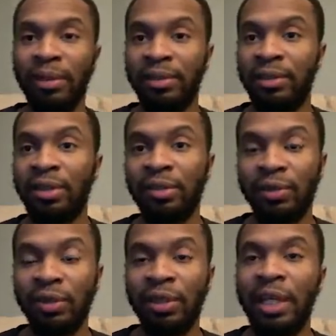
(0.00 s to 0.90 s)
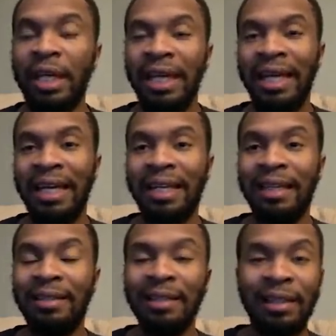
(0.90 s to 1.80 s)
or silver and
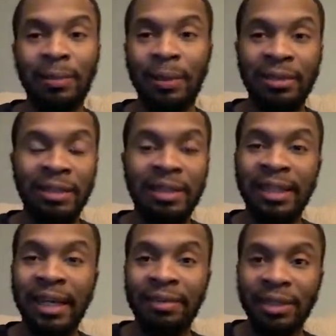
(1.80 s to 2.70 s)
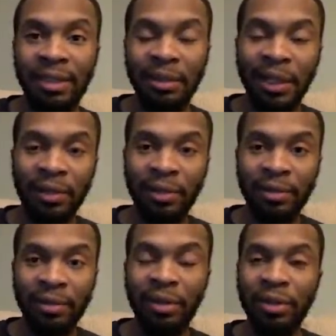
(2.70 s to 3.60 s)
the other person didn't have intimidator,
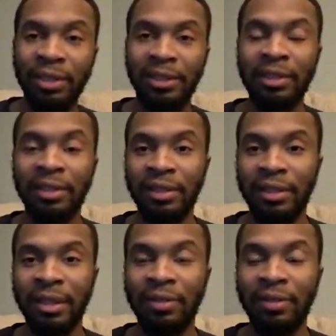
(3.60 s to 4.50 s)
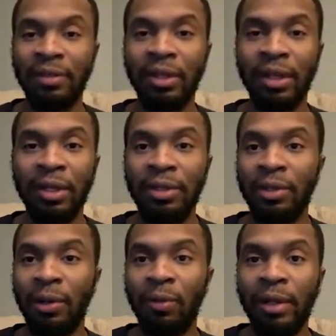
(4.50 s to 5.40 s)
this
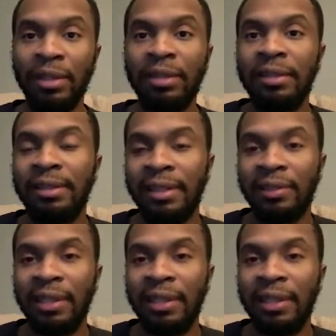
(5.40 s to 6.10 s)
1 center didn't